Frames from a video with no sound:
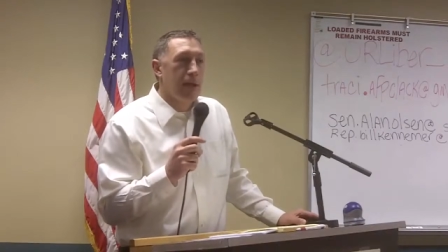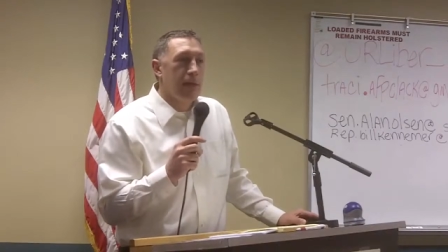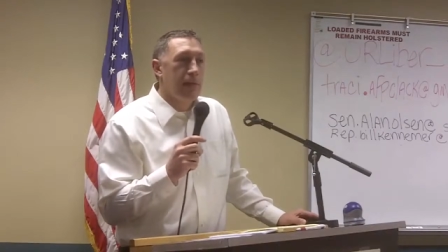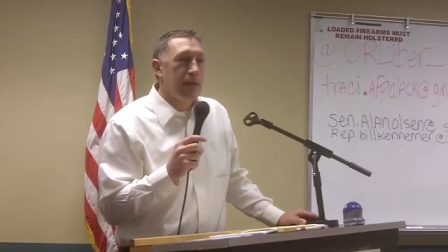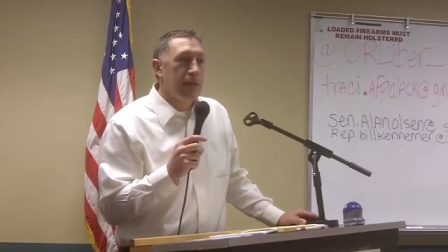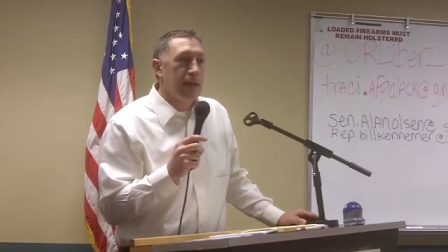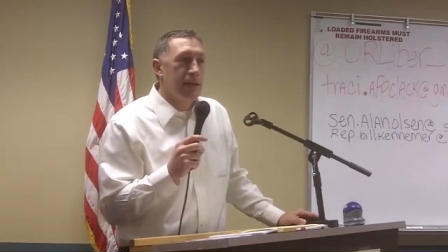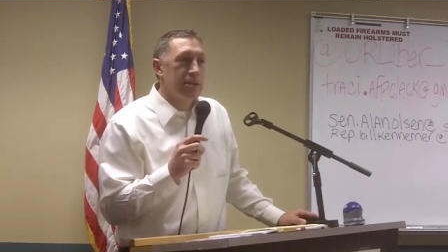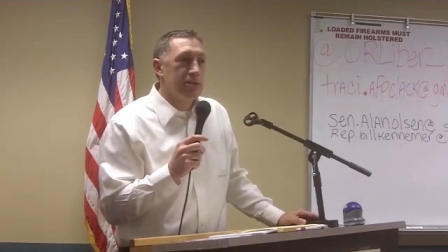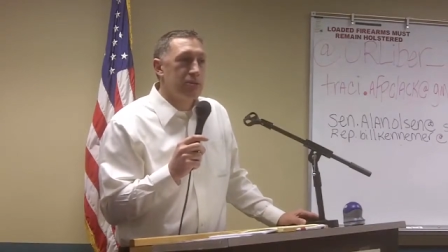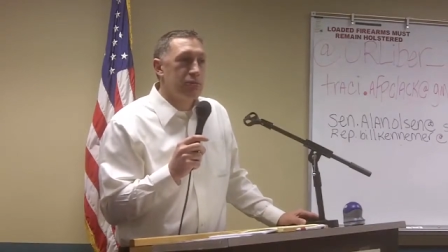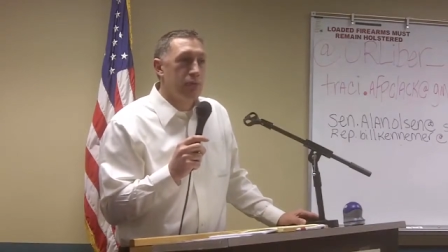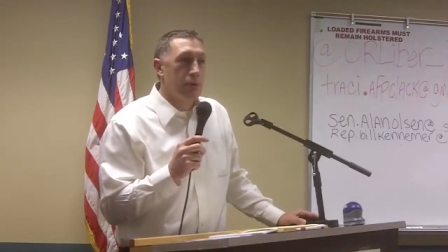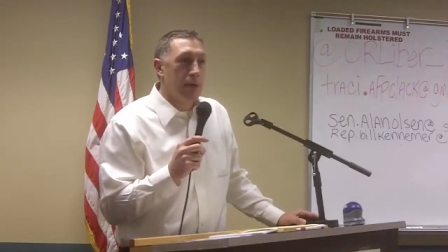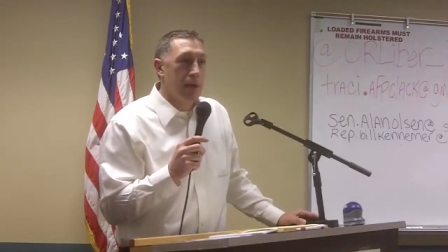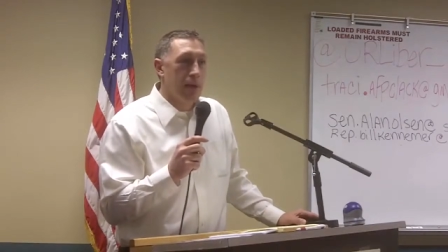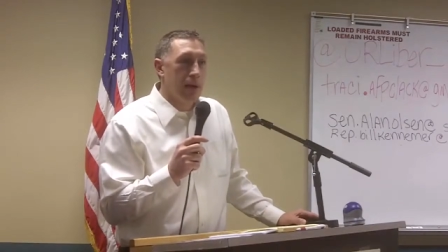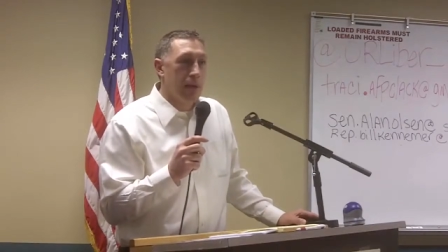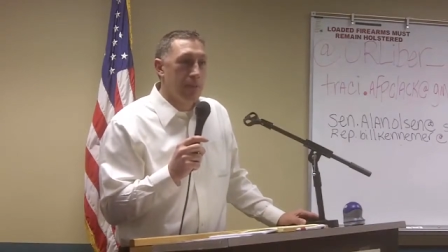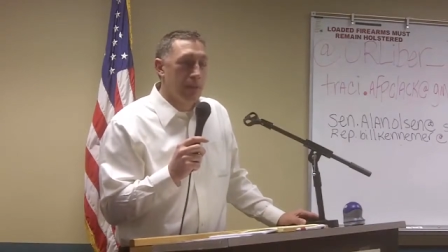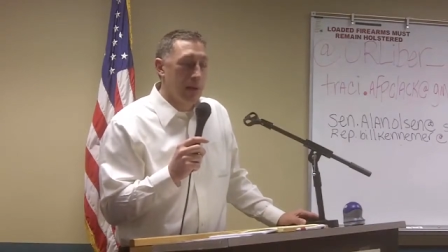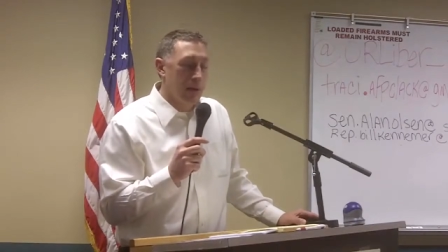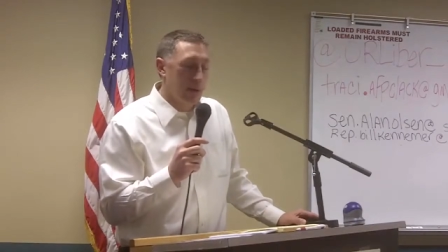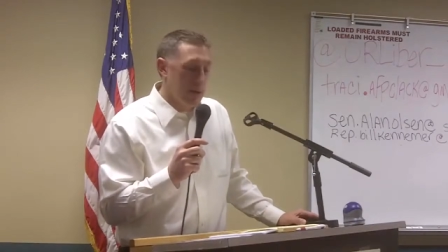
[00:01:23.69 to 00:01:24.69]
and that's
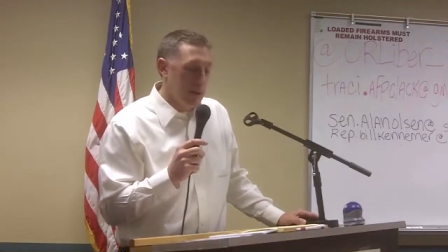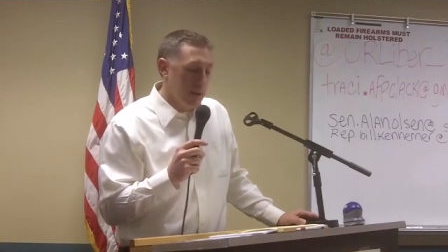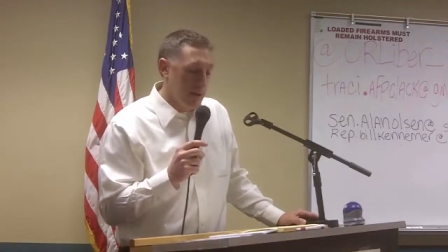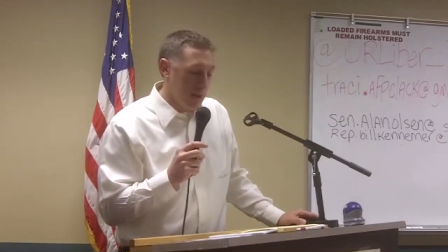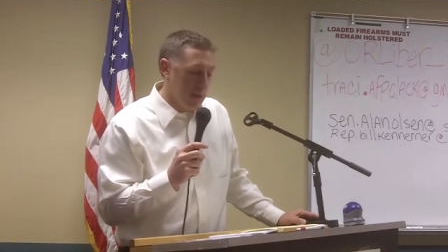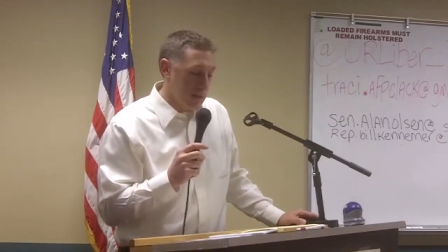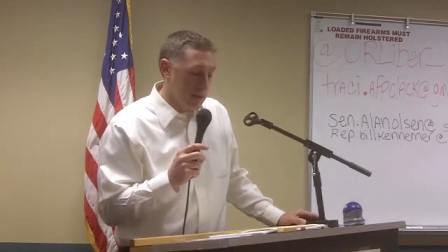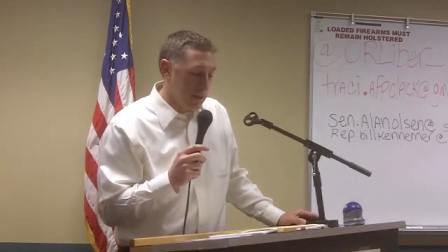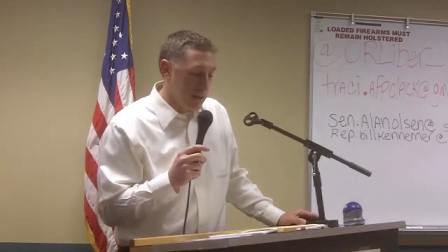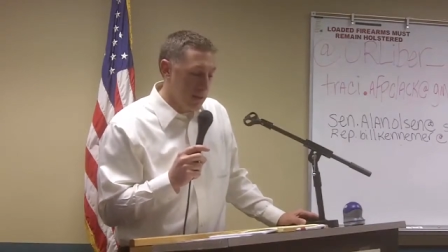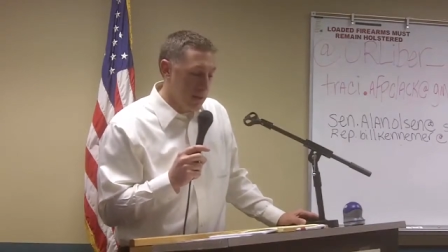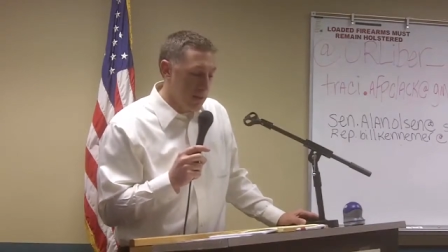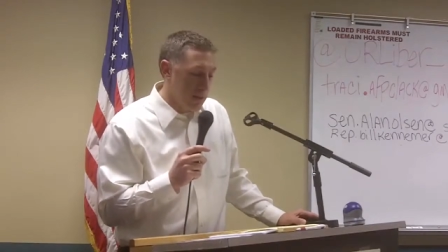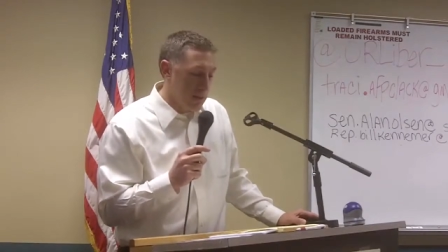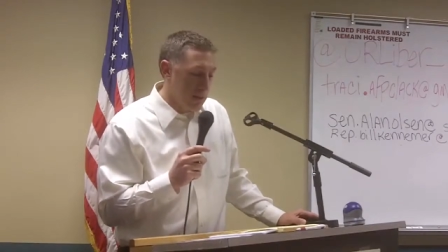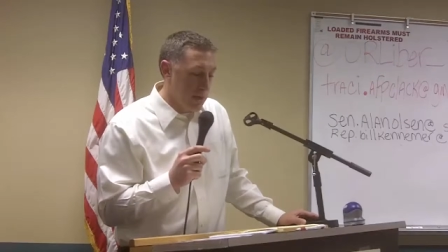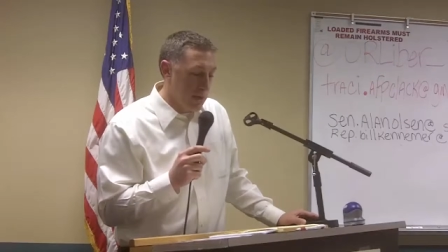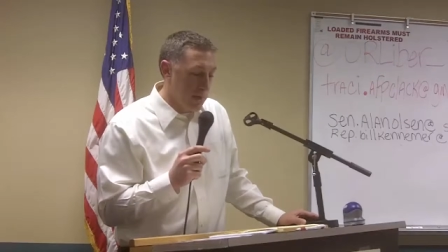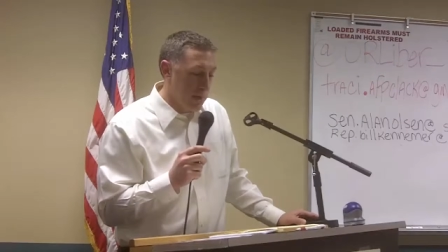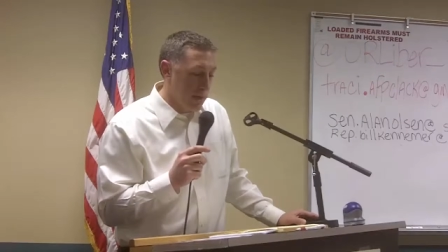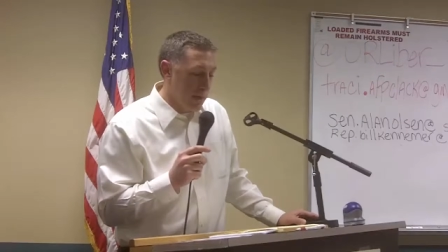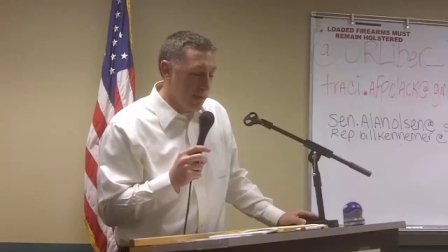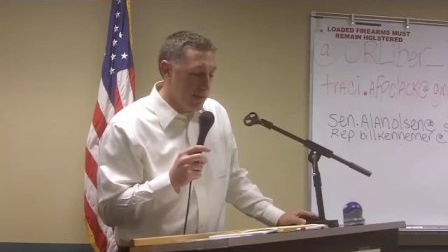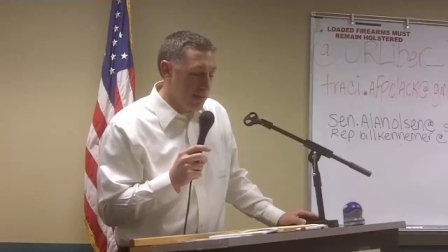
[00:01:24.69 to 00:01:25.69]
what I'm going to talk to you a little
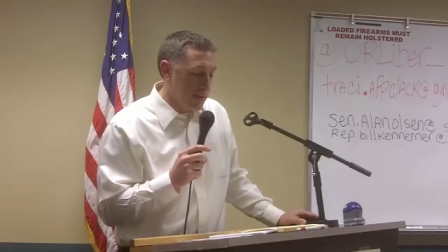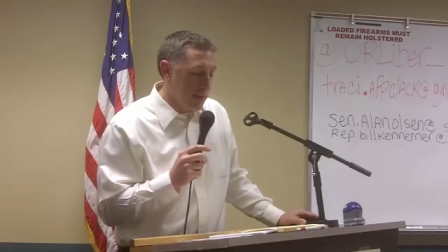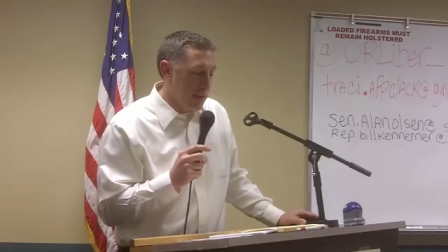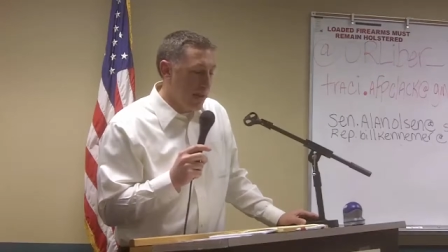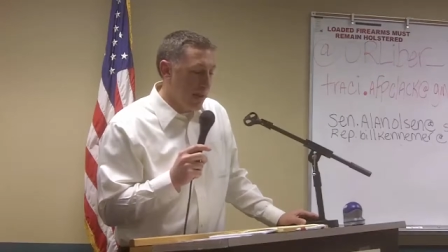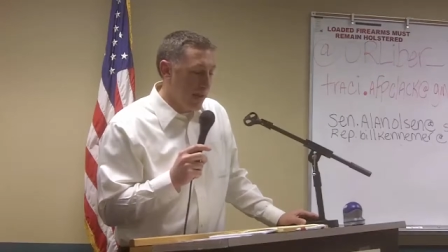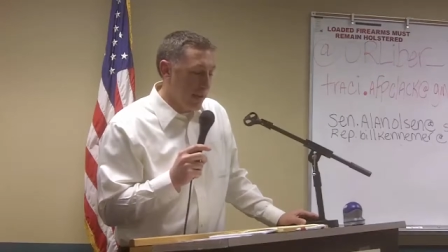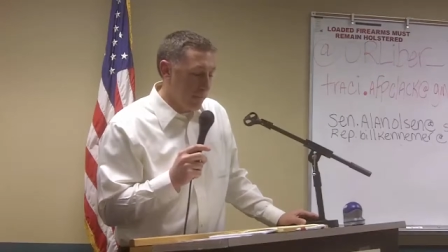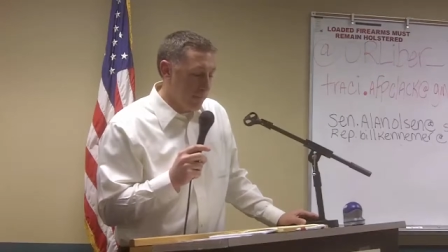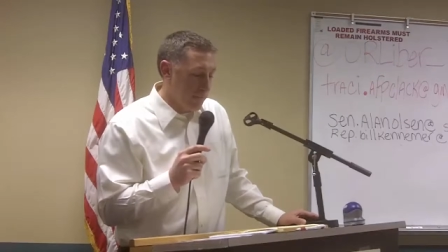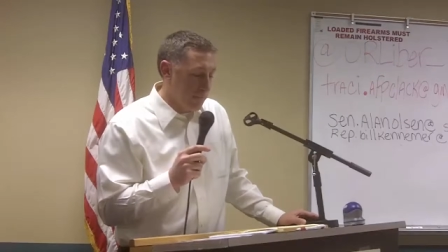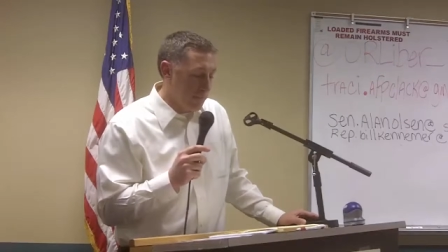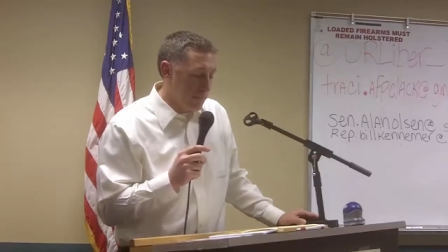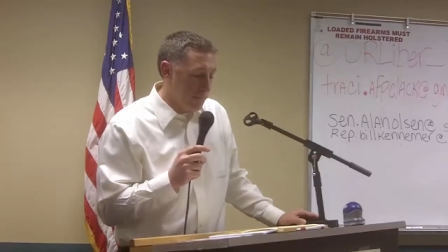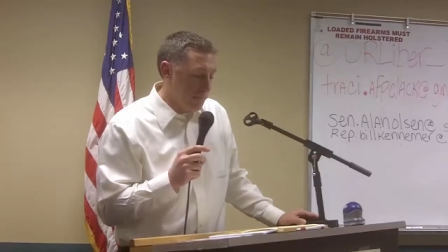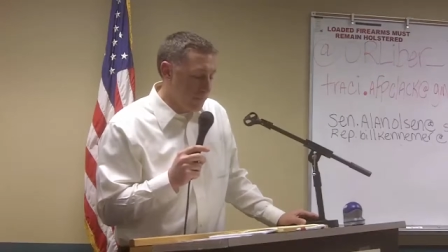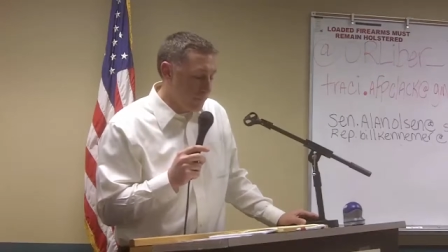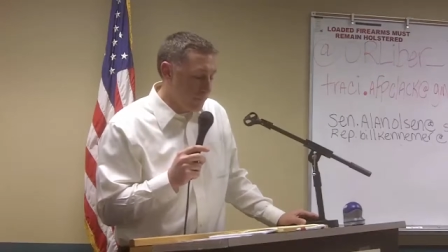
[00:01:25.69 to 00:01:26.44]
bit about today.